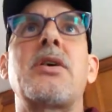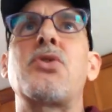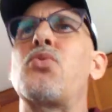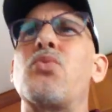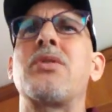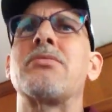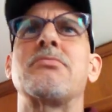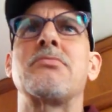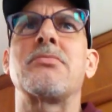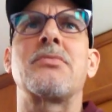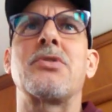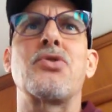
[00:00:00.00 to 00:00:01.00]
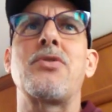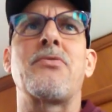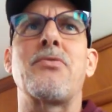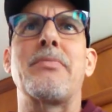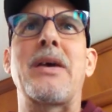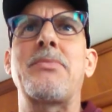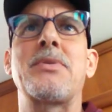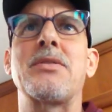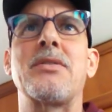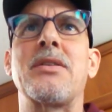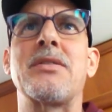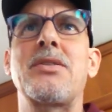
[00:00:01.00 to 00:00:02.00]
I know one girl from
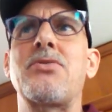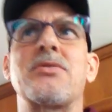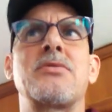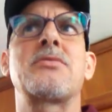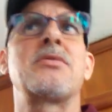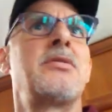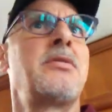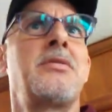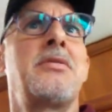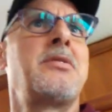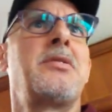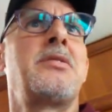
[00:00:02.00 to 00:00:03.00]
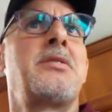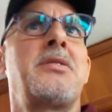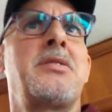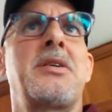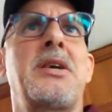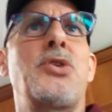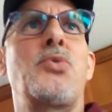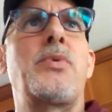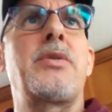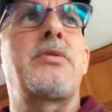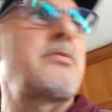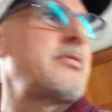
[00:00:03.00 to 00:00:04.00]
Badminton and Terrace had a
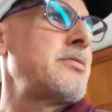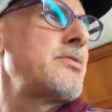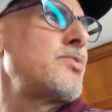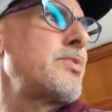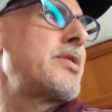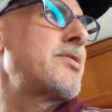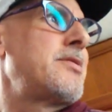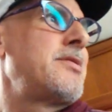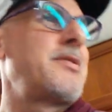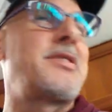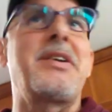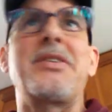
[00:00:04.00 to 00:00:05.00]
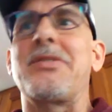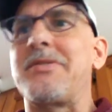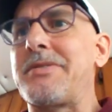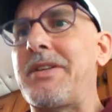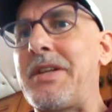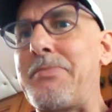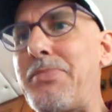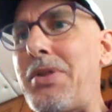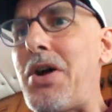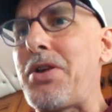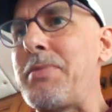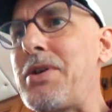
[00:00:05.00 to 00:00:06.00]
weird thing to suddenly
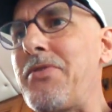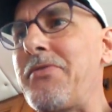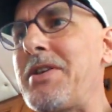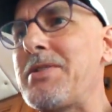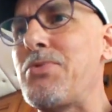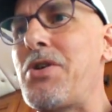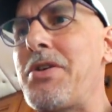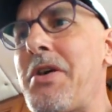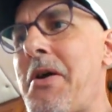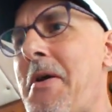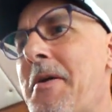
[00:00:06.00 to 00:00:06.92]
block me on Facebook.